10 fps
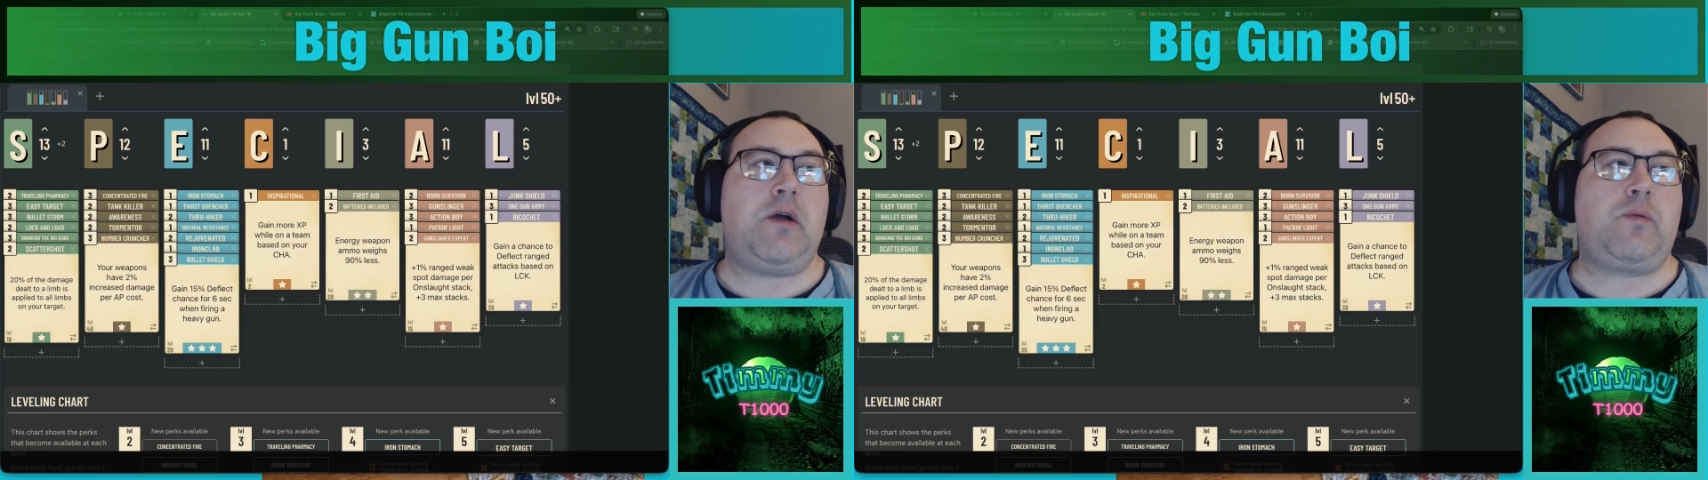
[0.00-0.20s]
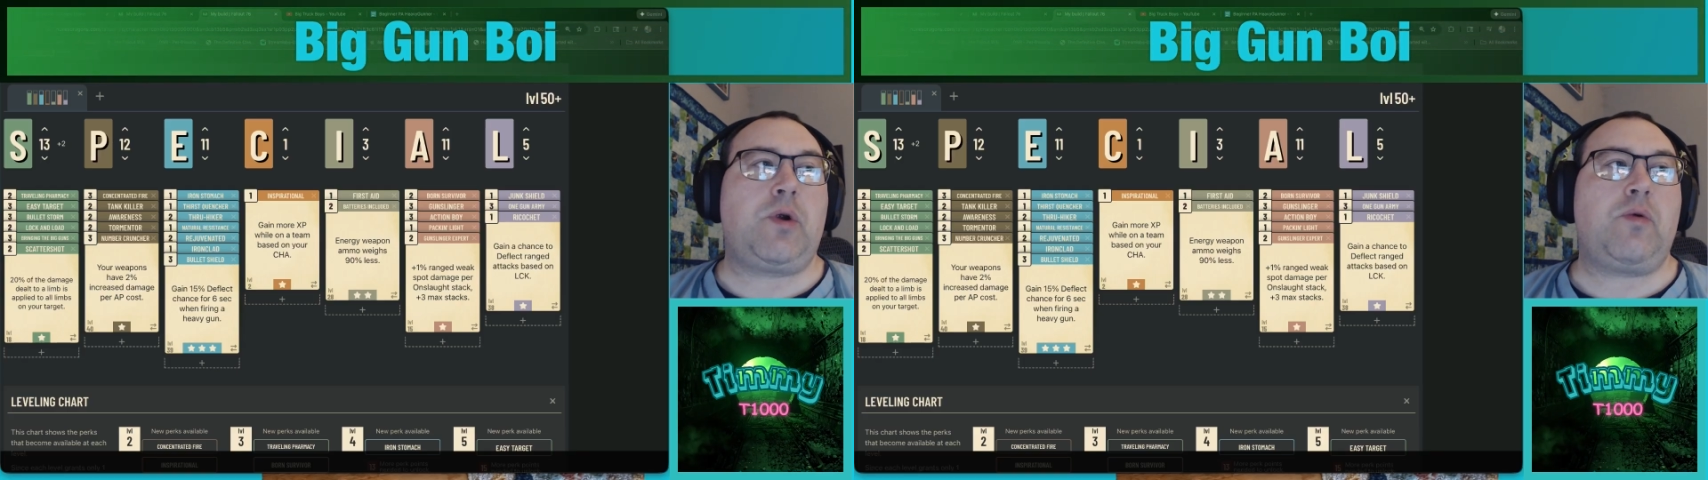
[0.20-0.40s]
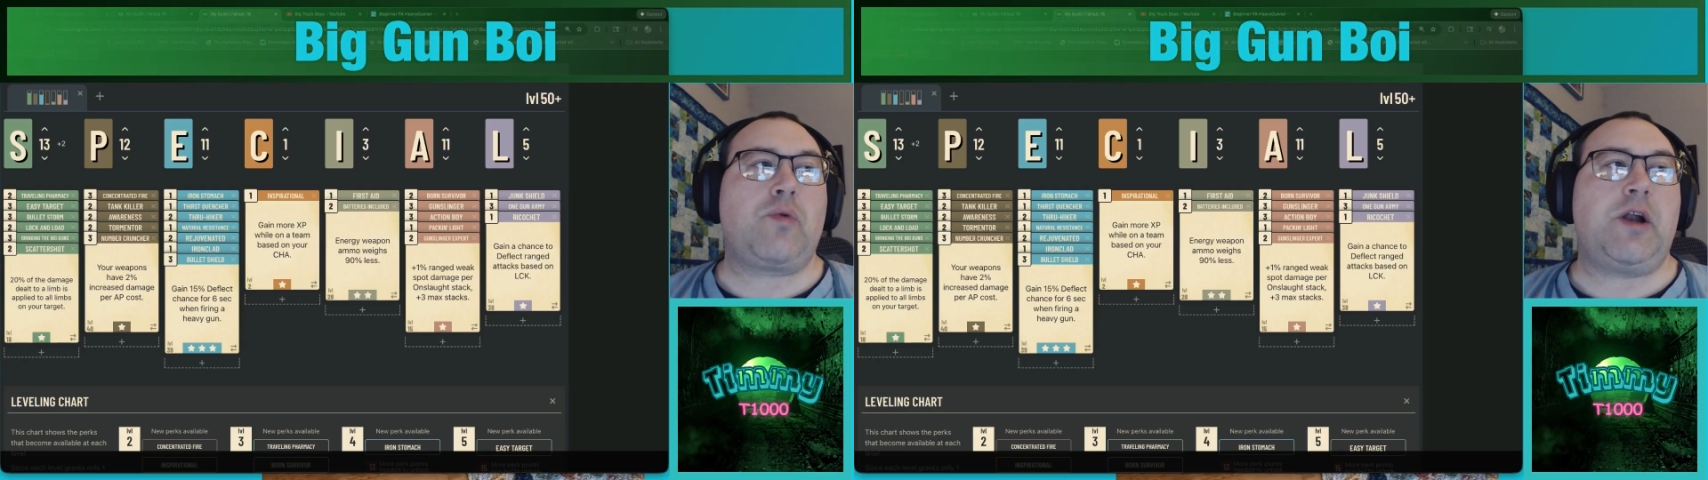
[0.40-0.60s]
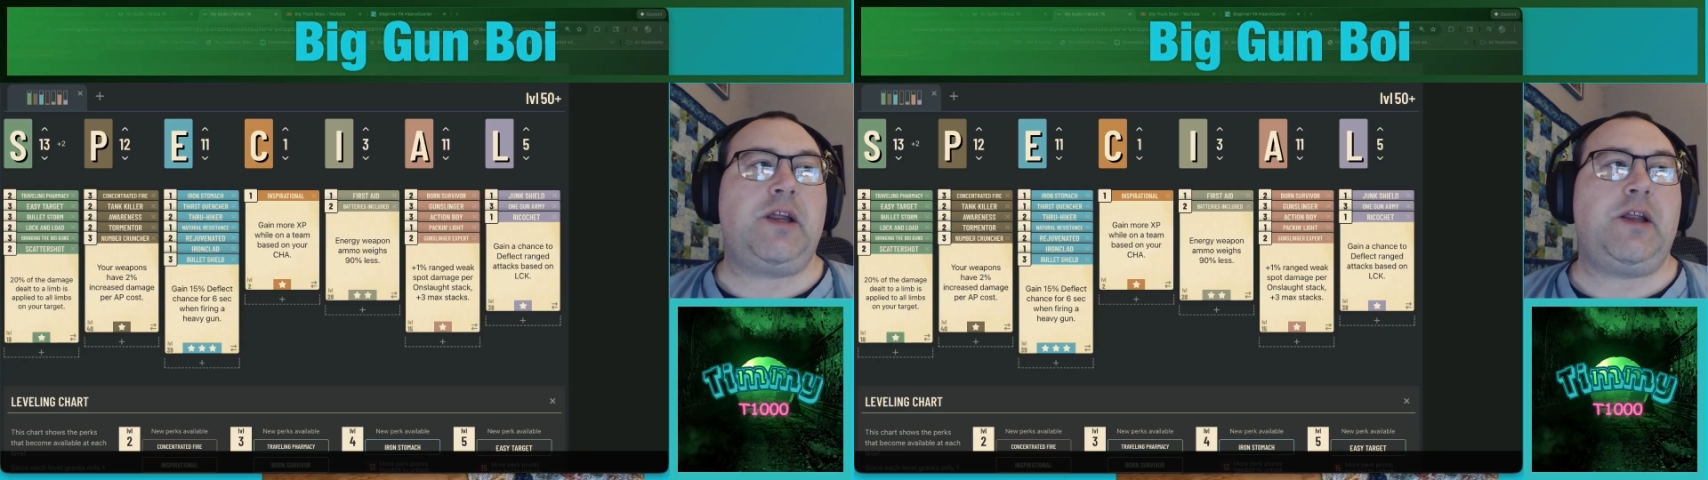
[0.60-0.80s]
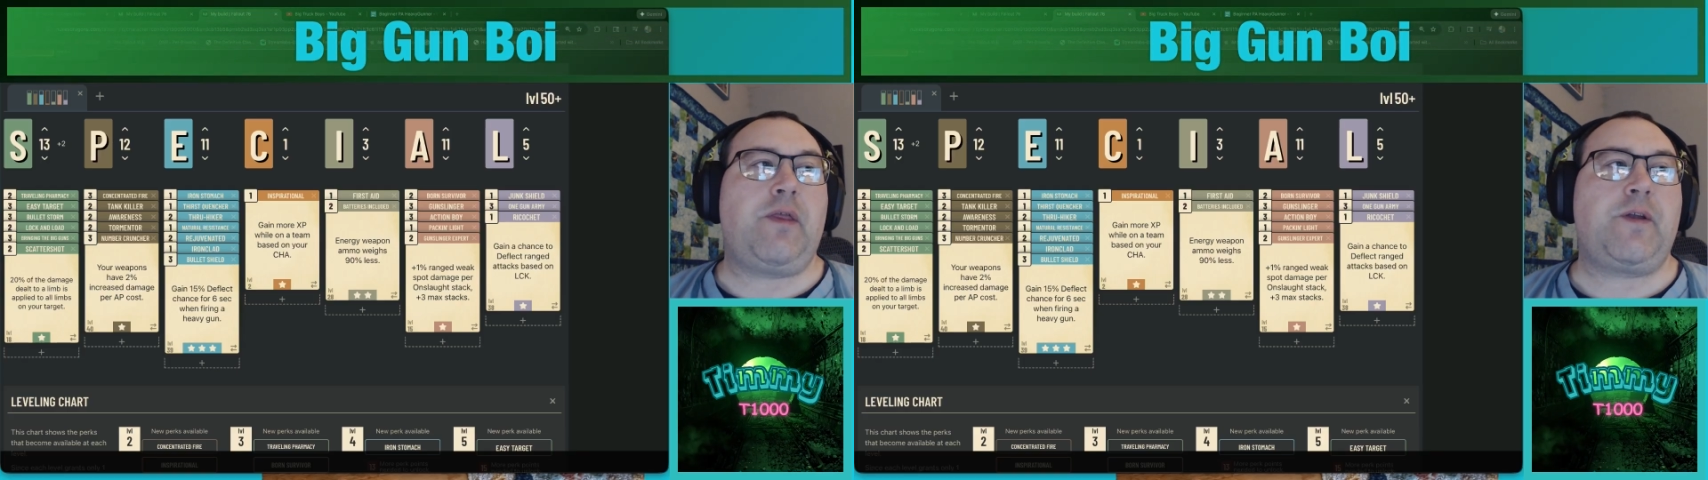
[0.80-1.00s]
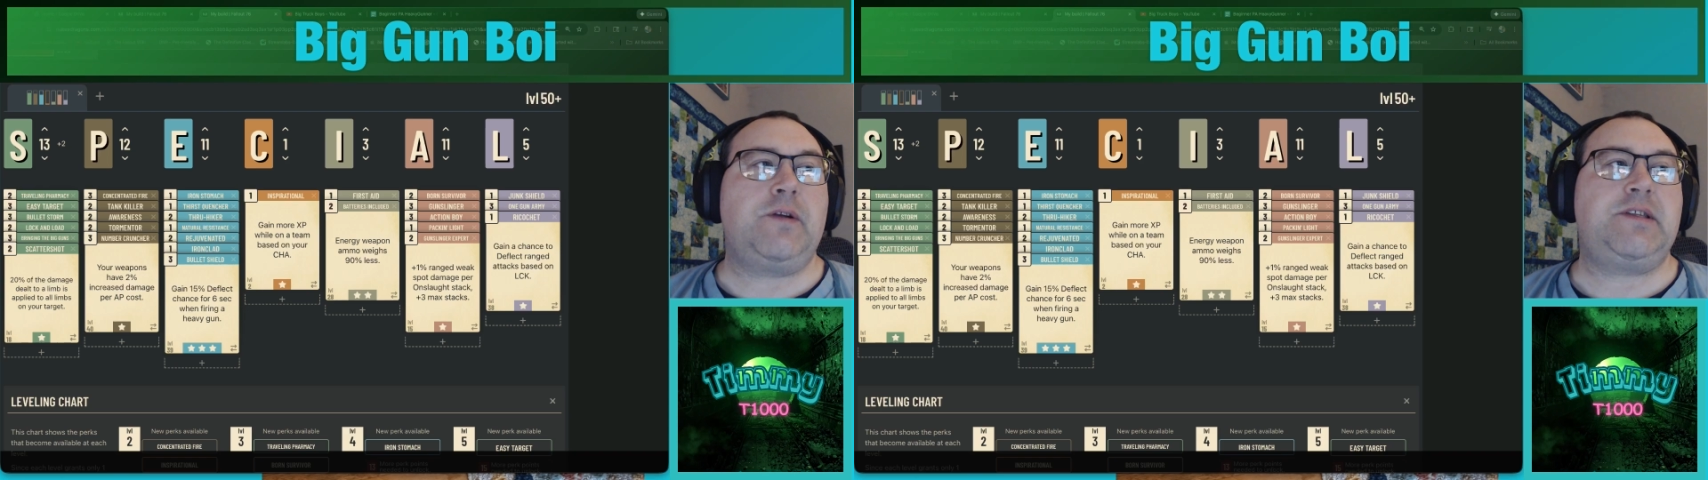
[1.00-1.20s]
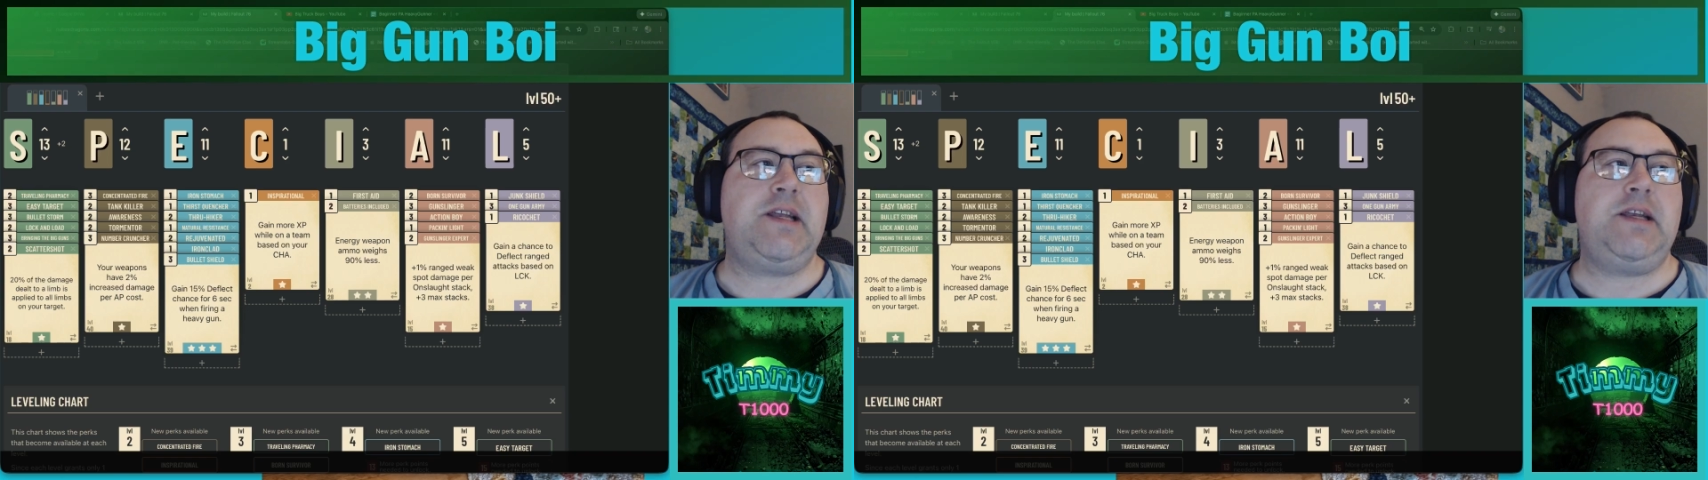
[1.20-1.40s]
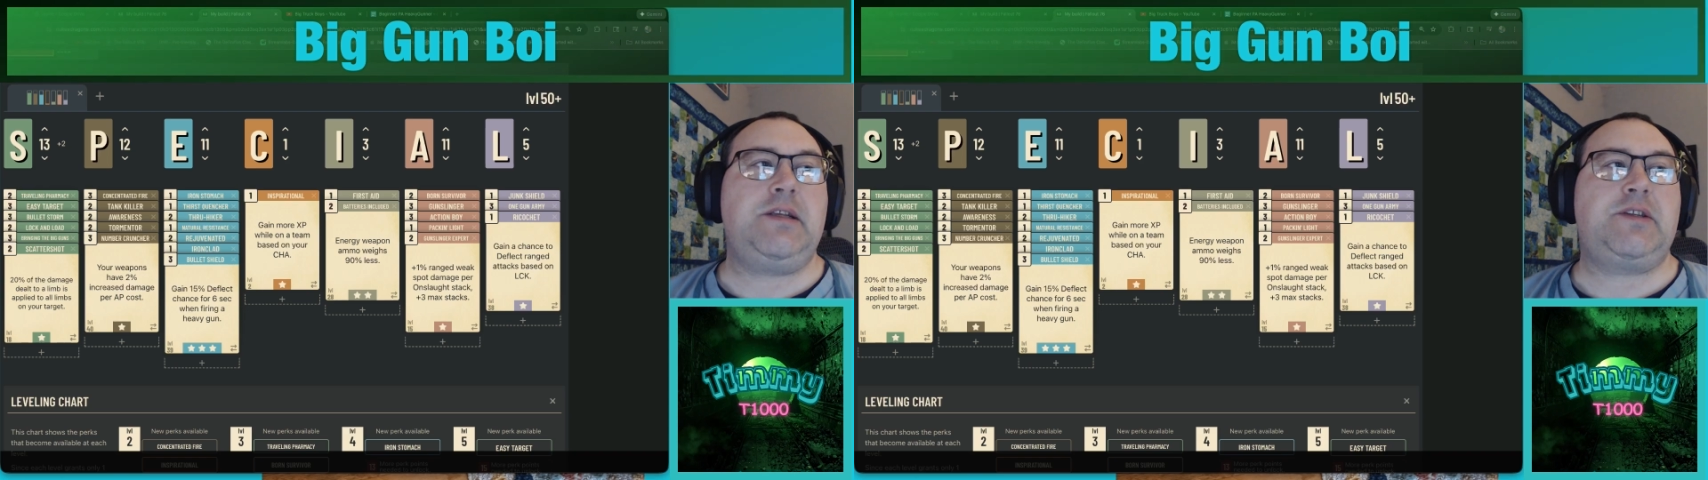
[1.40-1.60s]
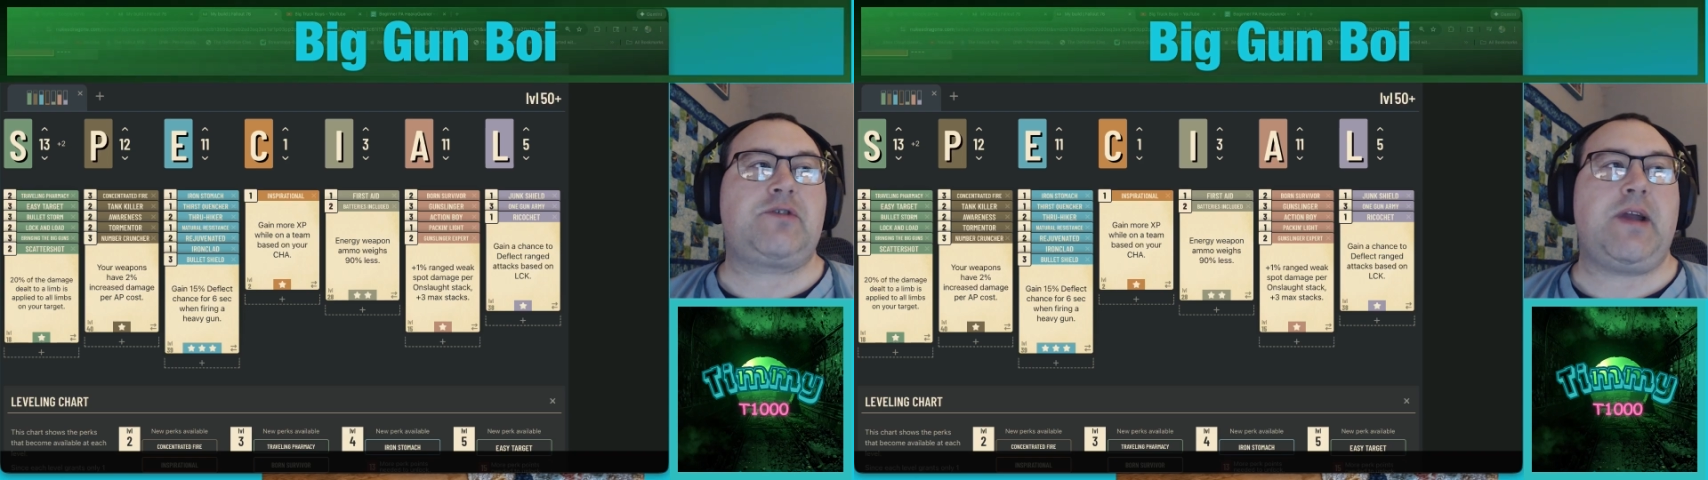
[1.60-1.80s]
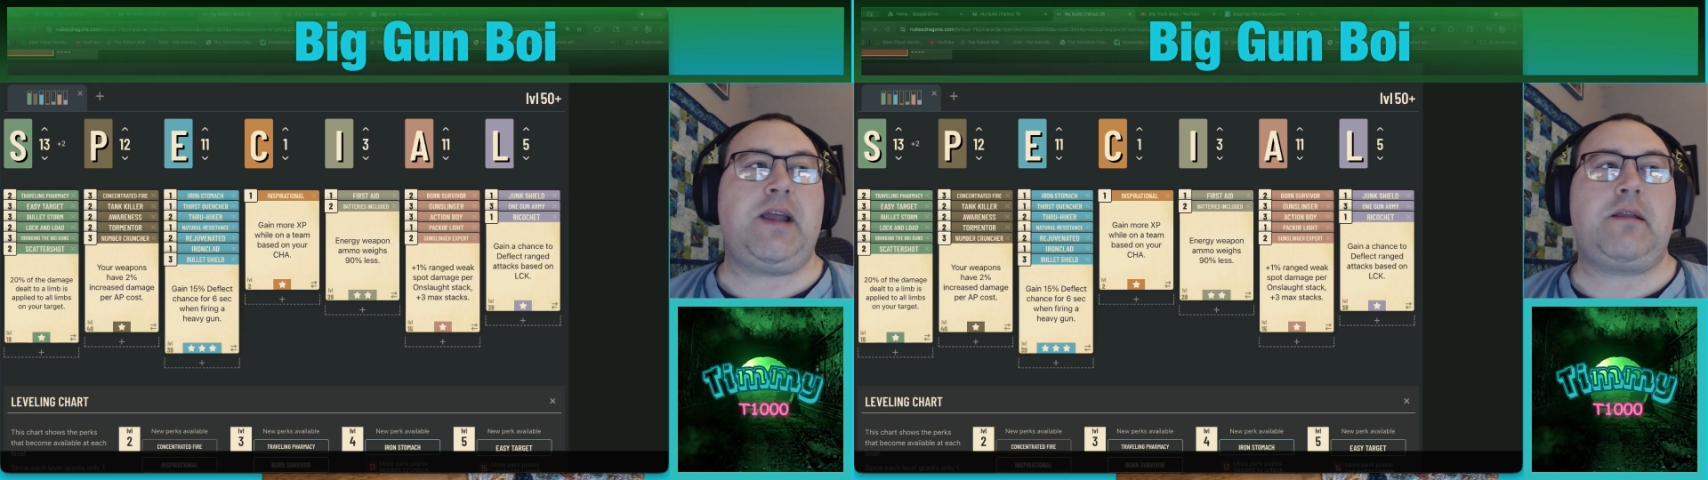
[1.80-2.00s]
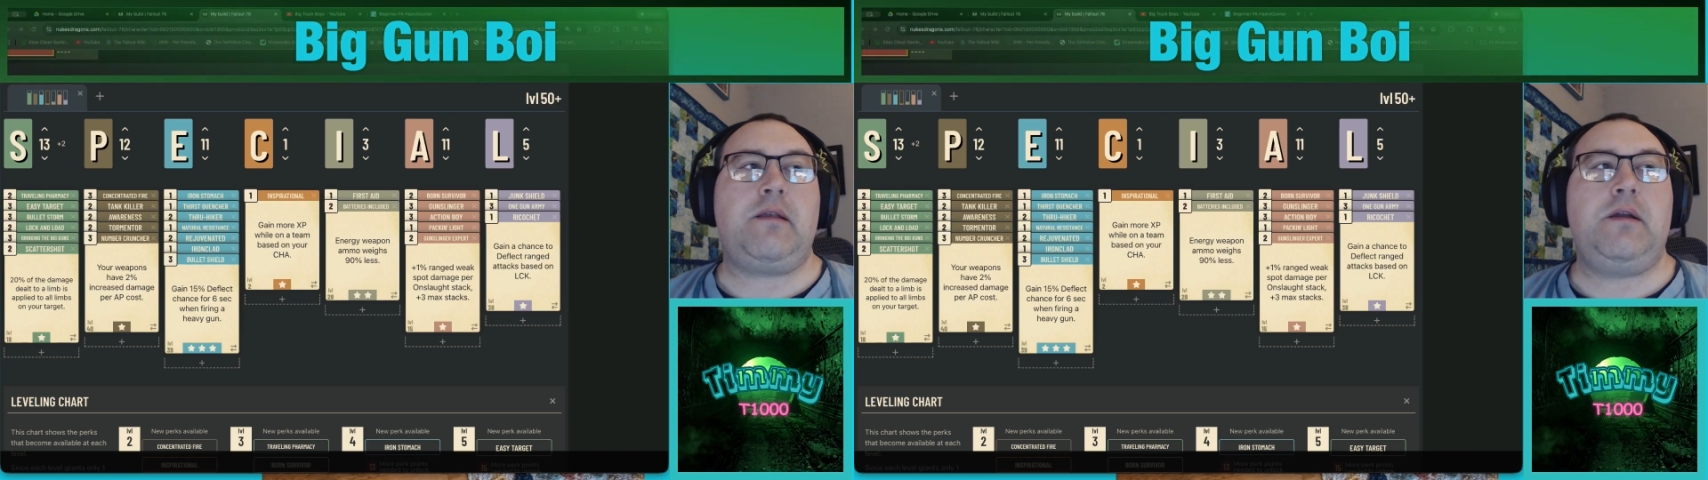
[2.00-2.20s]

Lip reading: We're running 13 strength,